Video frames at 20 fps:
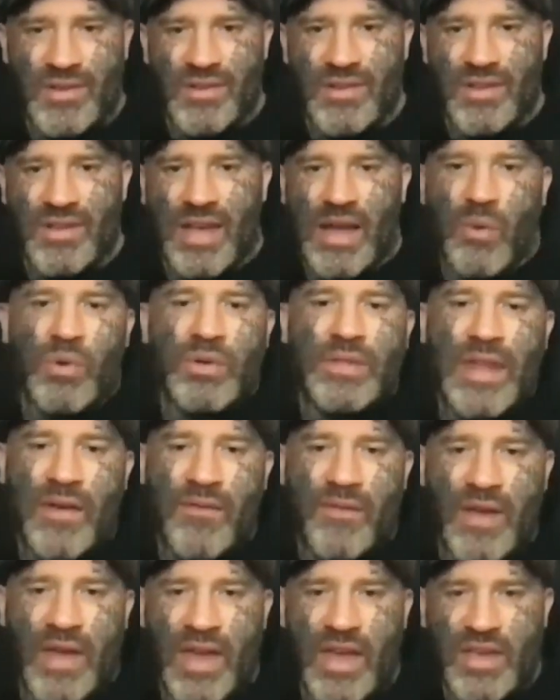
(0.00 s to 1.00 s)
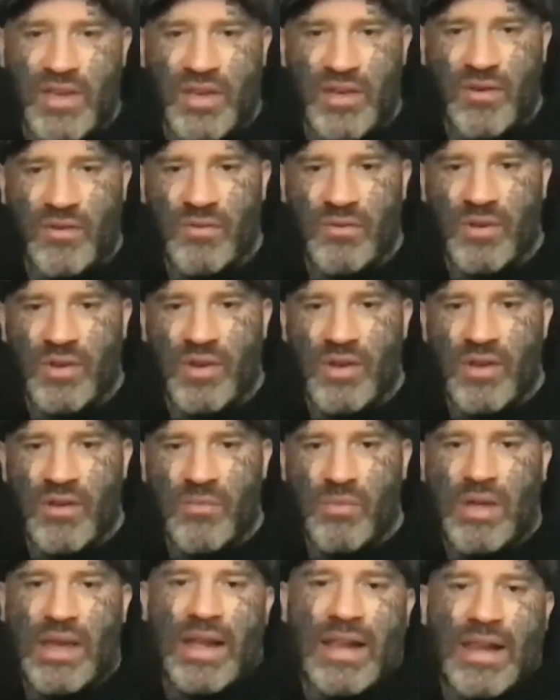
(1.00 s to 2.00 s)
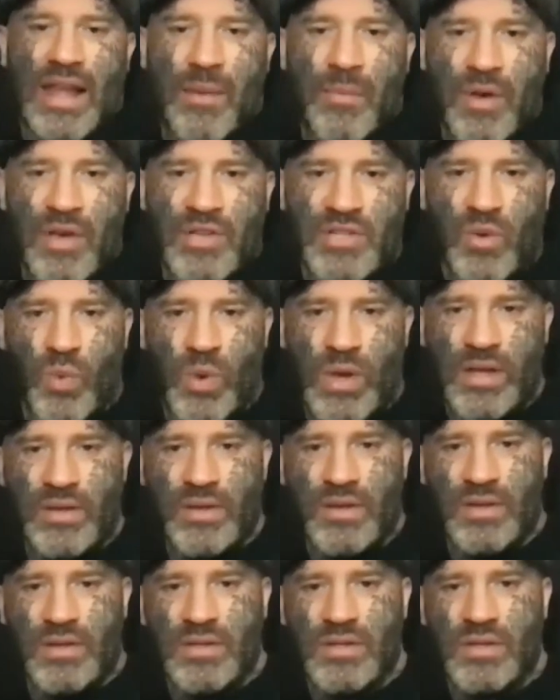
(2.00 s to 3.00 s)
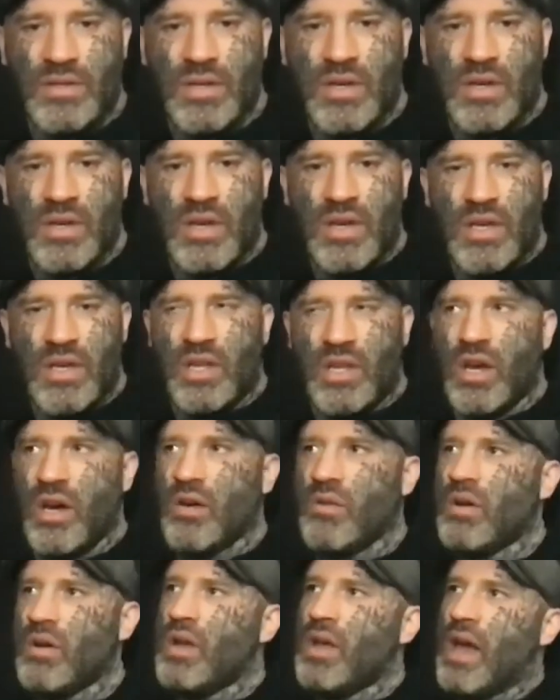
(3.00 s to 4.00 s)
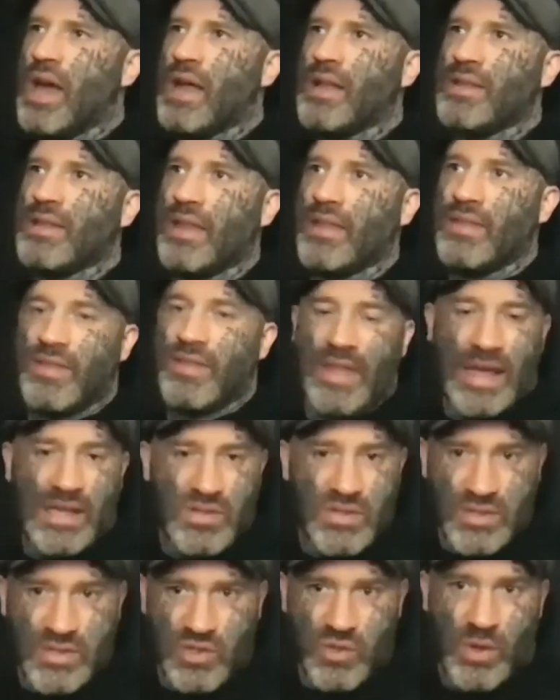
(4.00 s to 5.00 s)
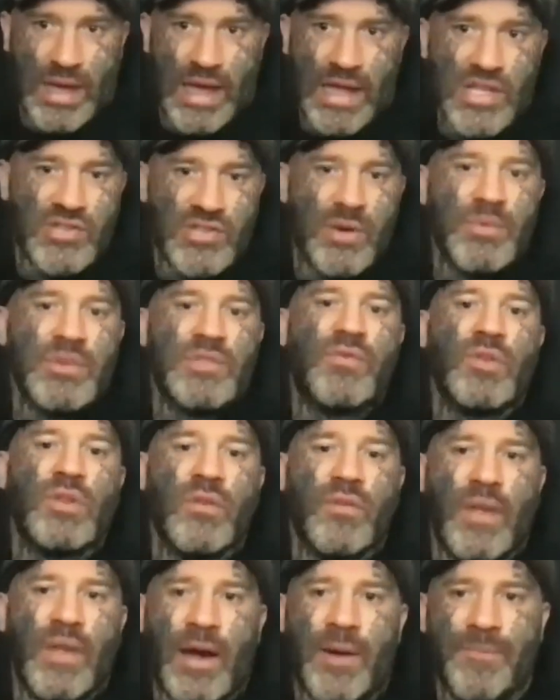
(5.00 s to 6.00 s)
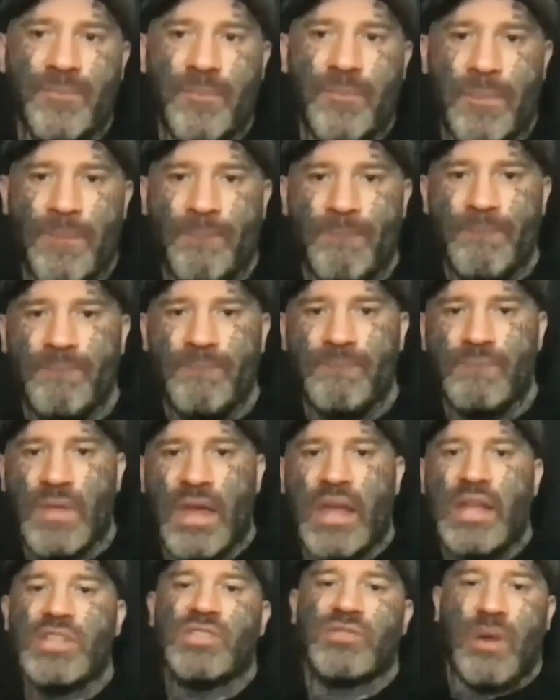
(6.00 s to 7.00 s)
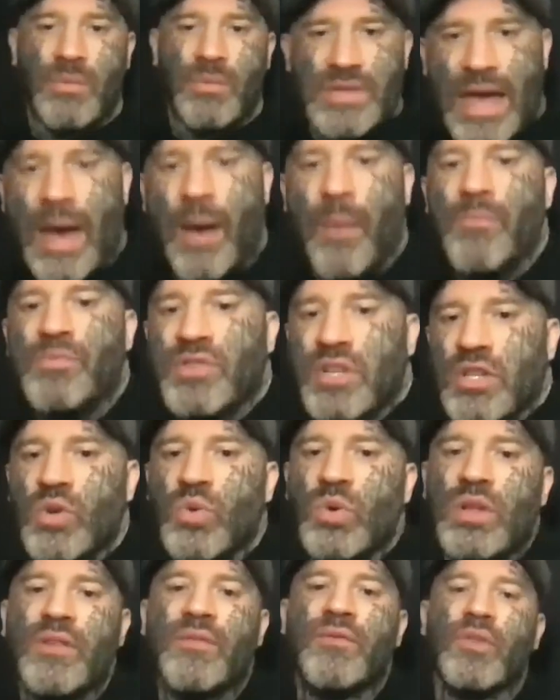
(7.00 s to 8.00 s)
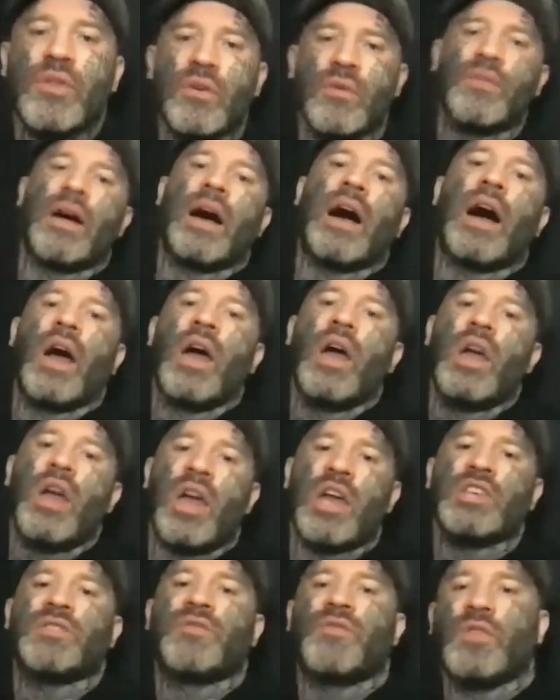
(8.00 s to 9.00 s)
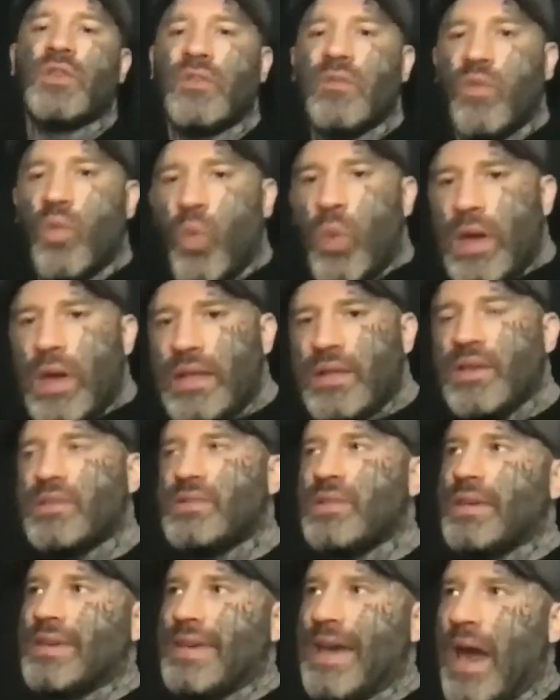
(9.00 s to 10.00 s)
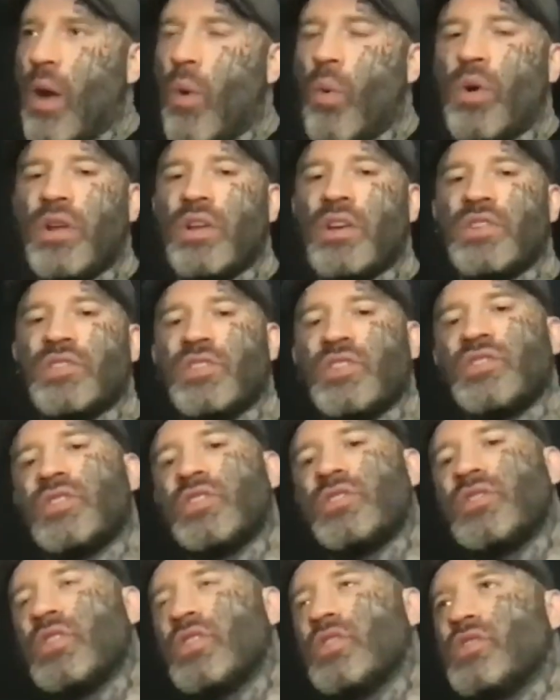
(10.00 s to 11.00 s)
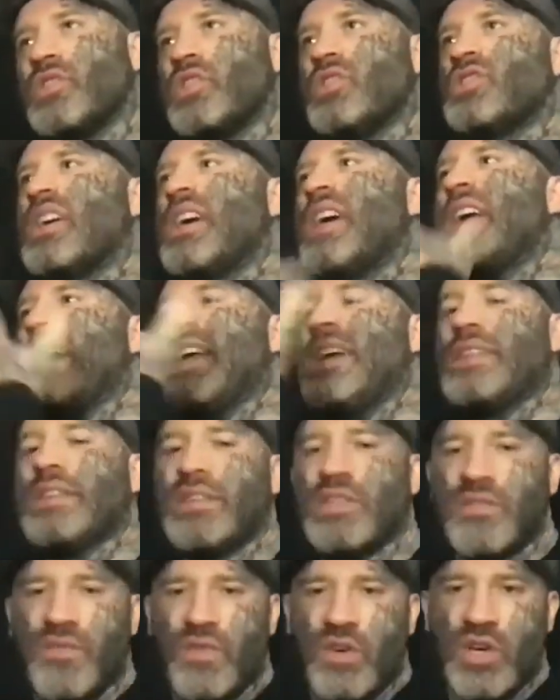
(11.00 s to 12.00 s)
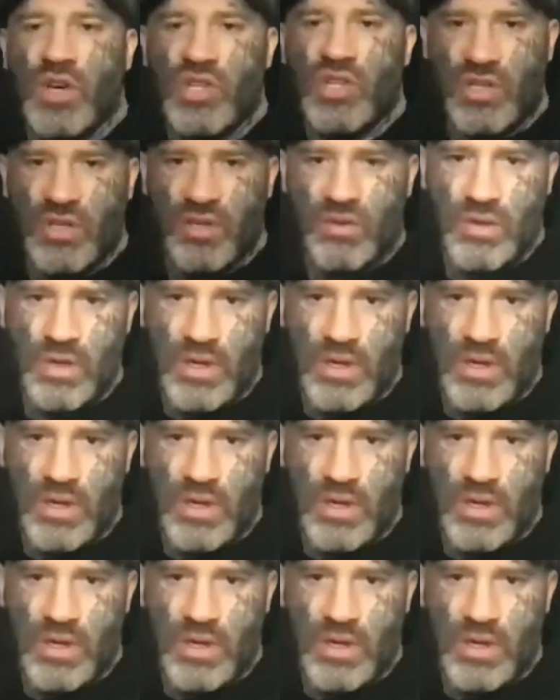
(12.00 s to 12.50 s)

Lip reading: I would never hit you, but I claim it as a weakness, you know? And that's, your Instagram is full of that. Instagram is absolutely full of that. It's full of weakness and cowardice that's hidden as virtue,